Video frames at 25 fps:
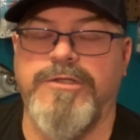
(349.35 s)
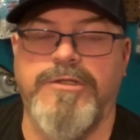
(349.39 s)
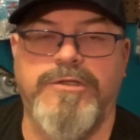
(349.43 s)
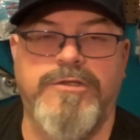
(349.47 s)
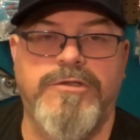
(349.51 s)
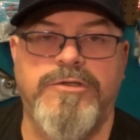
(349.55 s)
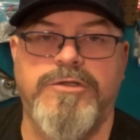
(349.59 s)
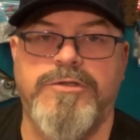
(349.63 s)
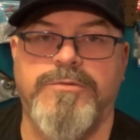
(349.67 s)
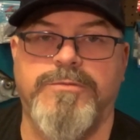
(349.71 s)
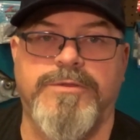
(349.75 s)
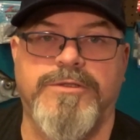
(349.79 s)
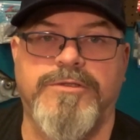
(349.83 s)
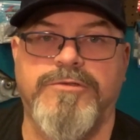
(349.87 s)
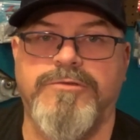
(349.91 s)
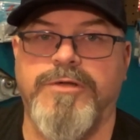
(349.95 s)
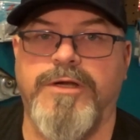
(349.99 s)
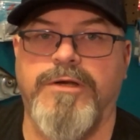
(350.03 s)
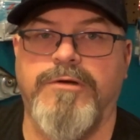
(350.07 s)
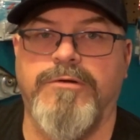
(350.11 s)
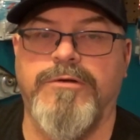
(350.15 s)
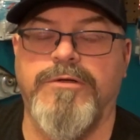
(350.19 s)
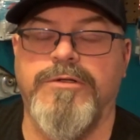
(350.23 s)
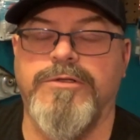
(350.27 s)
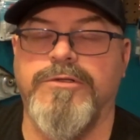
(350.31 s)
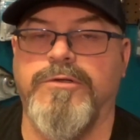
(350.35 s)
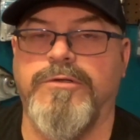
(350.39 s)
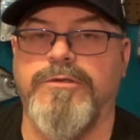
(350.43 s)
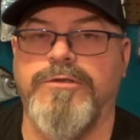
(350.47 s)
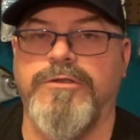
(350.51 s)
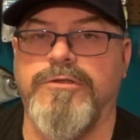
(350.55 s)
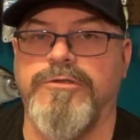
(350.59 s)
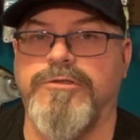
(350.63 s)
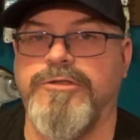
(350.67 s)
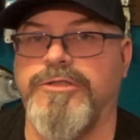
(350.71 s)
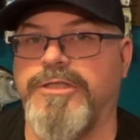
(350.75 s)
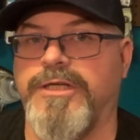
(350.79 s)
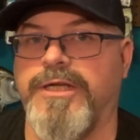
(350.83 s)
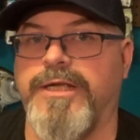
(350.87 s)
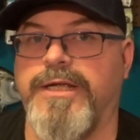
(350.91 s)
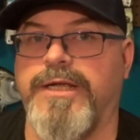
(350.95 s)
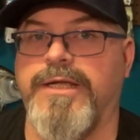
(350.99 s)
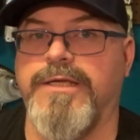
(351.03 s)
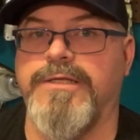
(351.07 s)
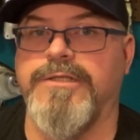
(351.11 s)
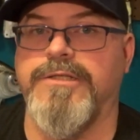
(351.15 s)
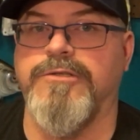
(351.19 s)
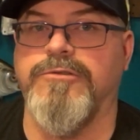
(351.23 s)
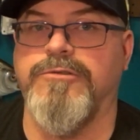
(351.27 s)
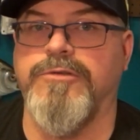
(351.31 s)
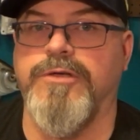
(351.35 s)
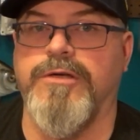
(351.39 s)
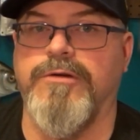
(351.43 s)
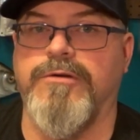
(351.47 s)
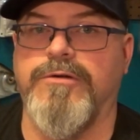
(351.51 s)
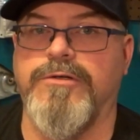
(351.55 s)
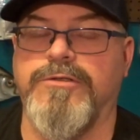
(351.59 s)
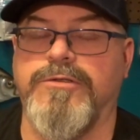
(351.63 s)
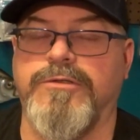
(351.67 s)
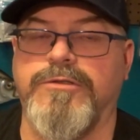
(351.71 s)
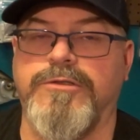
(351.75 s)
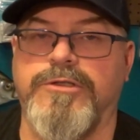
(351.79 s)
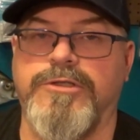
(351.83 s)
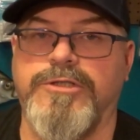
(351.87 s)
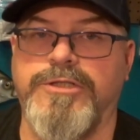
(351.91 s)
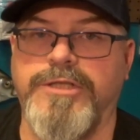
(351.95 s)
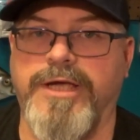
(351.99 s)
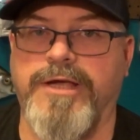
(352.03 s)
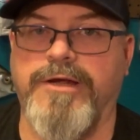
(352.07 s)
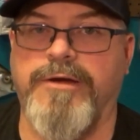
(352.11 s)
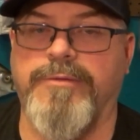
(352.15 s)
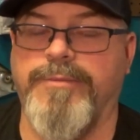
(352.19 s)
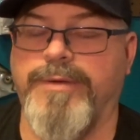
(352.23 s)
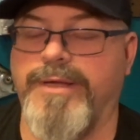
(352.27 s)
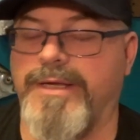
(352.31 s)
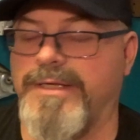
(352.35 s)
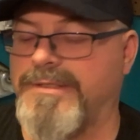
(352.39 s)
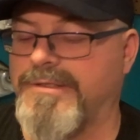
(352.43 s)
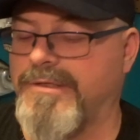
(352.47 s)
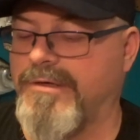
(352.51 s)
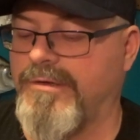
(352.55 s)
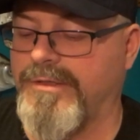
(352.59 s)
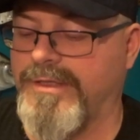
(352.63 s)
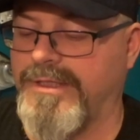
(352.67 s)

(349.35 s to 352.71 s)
You can use them as trailers on your jigs and trailers on your chatterbaits and all